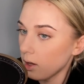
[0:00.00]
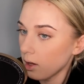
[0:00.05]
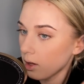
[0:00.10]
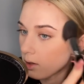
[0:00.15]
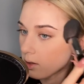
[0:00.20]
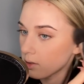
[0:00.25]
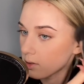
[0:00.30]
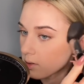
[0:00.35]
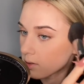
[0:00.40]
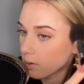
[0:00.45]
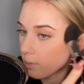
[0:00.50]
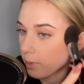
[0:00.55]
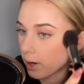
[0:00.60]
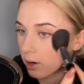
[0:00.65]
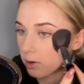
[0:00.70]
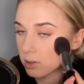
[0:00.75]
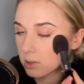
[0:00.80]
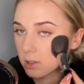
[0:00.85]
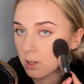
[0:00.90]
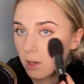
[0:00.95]
This is
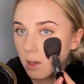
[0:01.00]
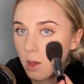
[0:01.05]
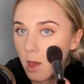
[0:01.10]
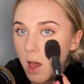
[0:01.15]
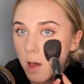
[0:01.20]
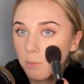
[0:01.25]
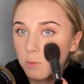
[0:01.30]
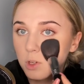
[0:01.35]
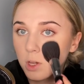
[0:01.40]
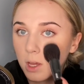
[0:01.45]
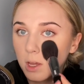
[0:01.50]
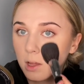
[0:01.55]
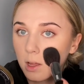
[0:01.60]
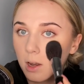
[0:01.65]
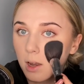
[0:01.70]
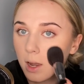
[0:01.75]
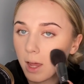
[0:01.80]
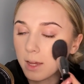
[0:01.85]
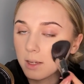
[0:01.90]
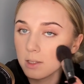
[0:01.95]
embarrassing. I'm doing
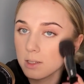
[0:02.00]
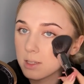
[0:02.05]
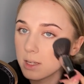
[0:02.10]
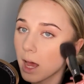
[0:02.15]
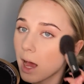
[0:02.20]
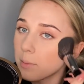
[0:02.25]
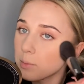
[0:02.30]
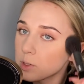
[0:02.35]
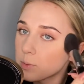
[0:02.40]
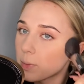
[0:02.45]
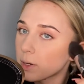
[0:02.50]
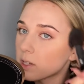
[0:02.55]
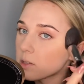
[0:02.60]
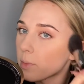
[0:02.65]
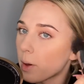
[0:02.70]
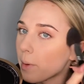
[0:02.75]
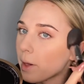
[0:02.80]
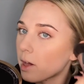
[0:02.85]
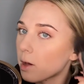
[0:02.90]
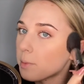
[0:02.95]
light taps because
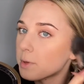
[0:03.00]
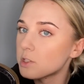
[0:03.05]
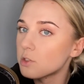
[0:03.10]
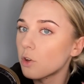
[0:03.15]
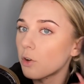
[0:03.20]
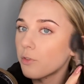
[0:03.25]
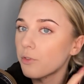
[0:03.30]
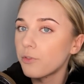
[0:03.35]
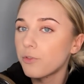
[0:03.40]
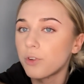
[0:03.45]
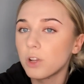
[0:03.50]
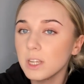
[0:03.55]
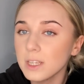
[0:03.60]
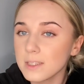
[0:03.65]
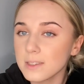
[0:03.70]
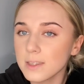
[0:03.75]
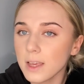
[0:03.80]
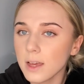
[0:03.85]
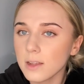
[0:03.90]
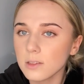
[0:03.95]
my makeup is not fully
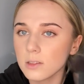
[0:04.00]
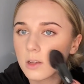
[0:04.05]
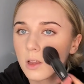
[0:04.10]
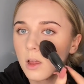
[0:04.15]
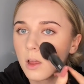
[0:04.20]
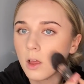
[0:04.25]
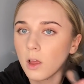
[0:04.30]
set.